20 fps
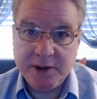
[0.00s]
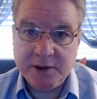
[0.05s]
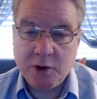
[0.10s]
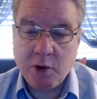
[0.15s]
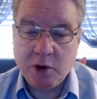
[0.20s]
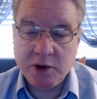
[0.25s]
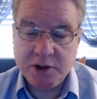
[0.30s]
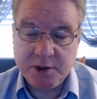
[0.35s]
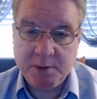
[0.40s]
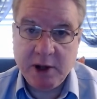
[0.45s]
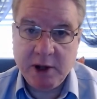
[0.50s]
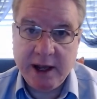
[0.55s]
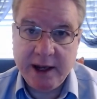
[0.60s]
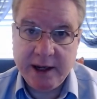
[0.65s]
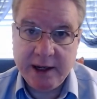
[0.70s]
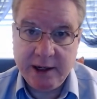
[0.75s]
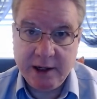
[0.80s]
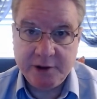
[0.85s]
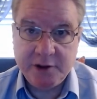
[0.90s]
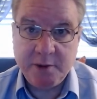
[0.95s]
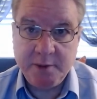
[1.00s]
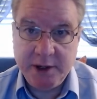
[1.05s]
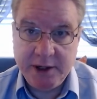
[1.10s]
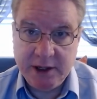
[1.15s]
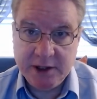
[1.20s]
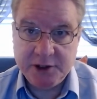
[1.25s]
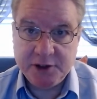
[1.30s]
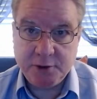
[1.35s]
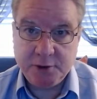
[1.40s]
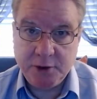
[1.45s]
courts apply
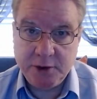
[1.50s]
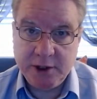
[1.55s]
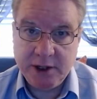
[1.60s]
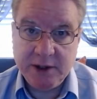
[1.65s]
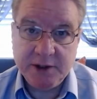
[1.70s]
intermediate scrutiny.